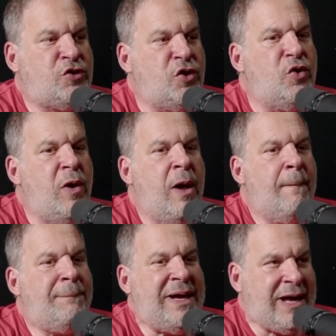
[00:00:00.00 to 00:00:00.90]
to
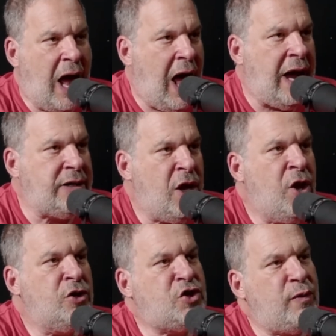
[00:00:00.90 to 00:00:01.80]
be kind,
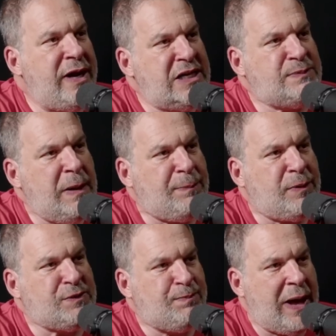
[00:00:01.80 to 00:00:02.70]
to ease
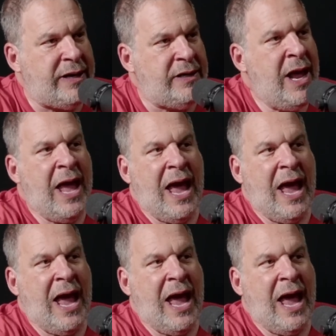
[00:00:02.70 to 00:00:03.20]
people's pain.